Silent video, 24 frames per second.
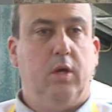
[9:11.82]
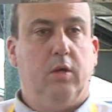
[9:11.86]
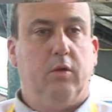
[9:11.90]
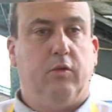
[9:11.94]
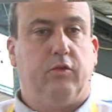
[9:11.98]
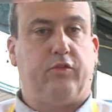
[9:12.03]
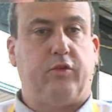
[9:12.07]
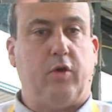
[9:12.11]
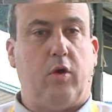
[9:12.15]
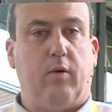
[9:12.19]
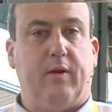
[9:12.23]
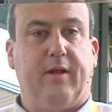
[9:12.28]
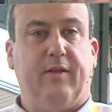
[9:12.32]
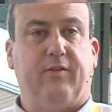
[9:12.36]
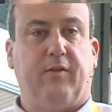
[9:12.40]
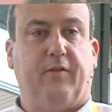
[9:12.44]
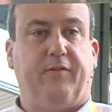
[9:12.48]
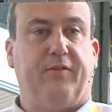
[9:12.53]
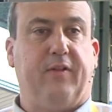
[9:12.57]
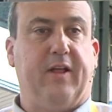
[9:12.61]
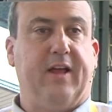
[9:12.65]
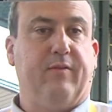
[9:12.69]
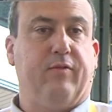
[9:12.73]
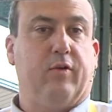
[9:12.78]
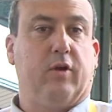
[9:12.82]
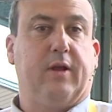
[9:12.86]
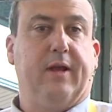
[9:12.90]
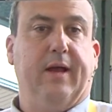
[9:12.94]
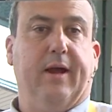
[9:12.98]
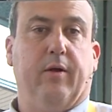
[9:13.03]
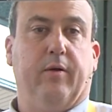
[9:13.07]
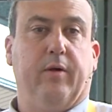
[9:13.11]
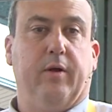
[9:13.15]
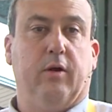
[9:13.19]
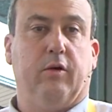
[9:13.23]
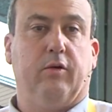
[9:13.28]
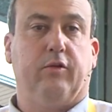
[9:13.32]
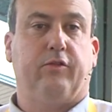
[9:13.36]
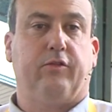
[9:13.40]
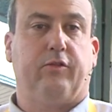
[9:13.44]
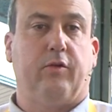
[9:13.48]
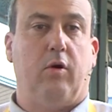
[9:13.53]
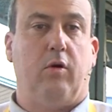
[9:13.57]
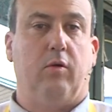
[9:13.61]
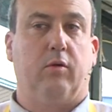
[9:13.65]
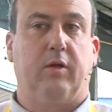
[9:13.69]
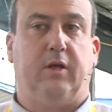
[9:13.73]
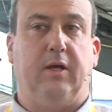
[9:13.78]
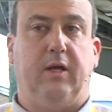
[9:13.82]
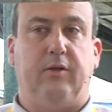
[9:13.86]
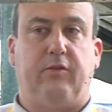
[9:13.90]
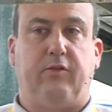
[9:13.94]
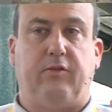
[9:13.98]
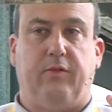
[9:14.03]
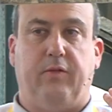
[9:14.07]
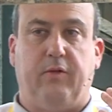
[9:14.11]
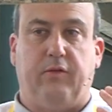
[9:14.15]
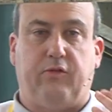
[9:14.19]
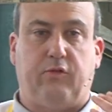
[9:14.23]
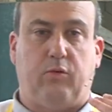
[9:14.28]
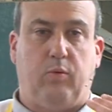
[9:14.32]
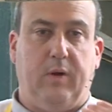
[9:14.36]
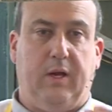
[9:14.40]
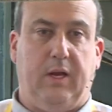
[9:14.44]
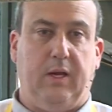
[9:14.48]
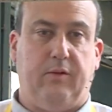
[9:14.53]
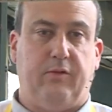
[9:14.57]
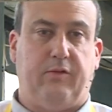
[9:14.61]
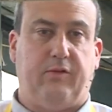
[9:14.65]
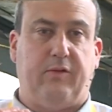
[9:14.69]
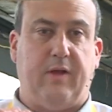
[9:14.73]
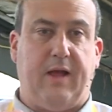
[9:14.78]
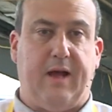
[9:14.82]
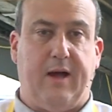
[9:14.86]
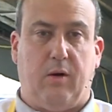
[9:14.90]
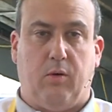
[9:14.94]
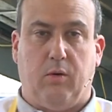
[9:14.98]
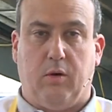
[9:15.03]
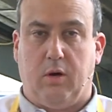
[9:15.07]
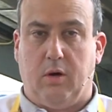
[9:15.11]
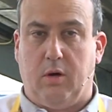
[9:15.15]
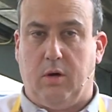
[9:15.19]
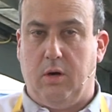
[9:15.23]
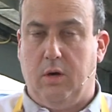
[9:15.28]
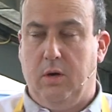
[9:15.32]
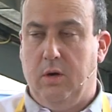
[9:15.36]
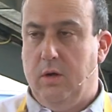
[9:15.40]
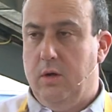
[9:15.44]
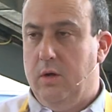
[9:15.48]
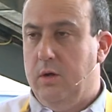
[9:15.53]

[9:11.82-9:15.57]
Salt is a flavor carrier. Salt gets the sweet, sour,